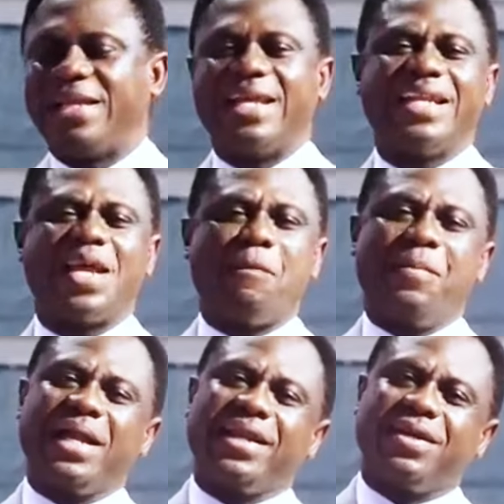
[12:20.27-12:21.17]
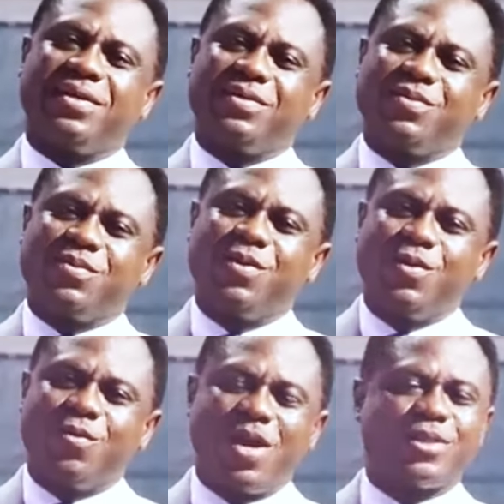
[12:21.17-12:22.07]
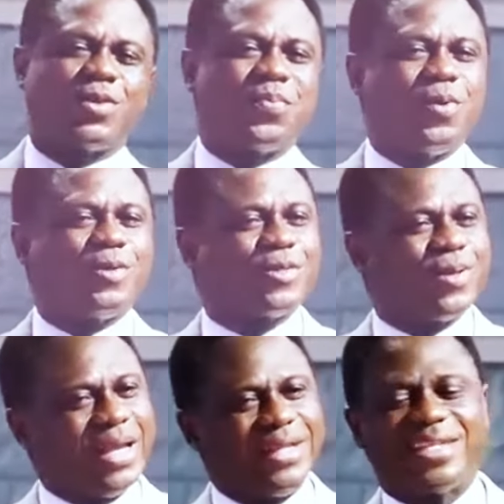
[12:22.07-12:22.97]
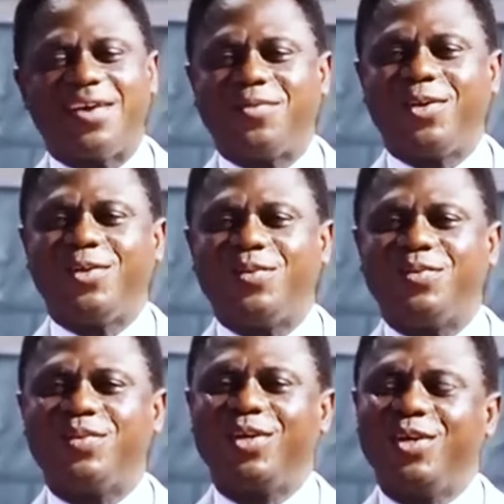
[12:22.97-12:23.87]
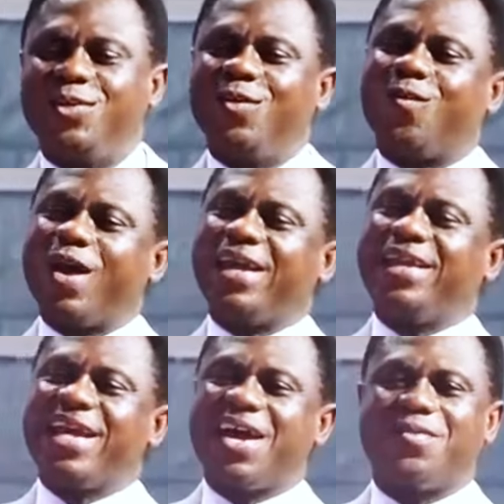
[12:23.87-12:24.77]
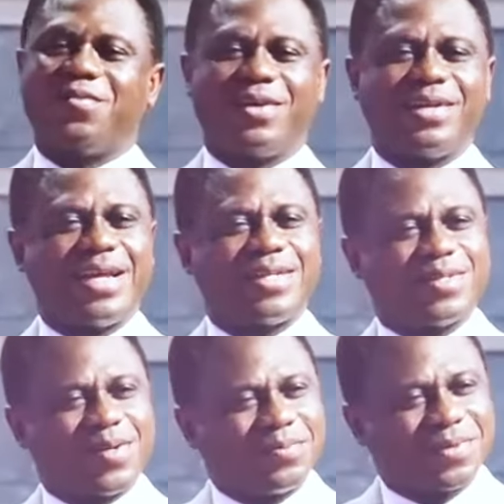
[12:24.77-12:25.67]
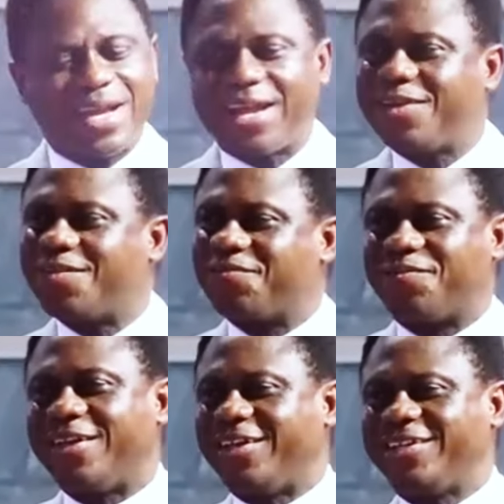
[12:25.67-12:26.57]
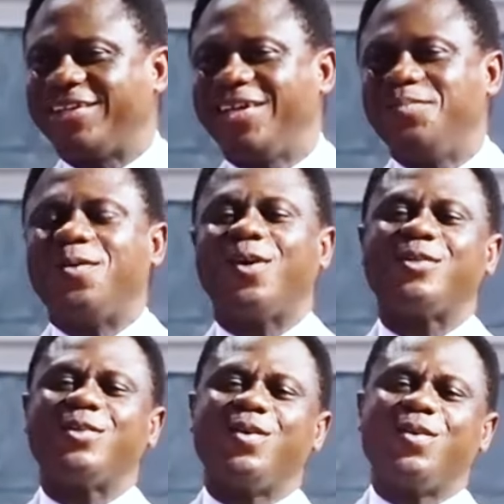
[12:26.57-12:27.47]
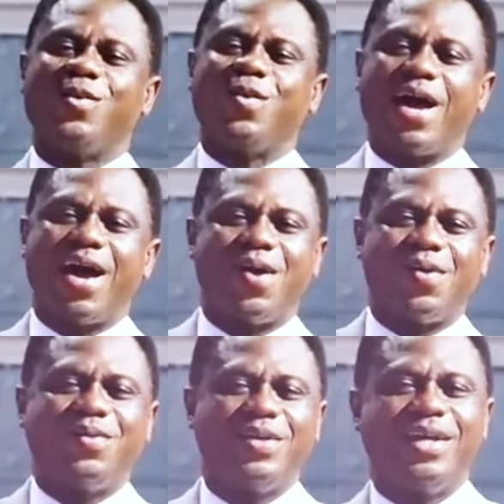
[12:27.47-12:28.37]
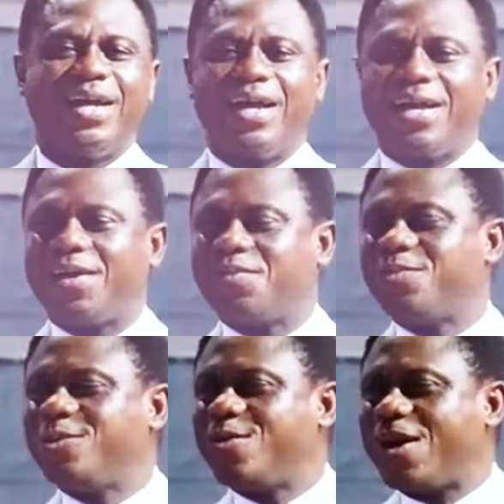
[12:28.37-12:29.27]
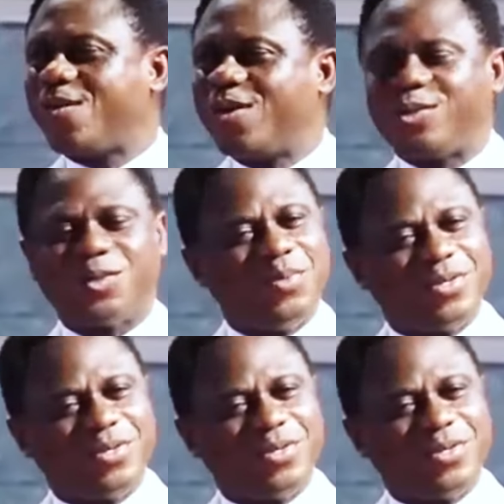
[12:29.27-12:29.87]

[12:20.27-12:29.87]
Then the panel who are supposed to interview you, you go in there under some kind of feeling because you don't know how you are going to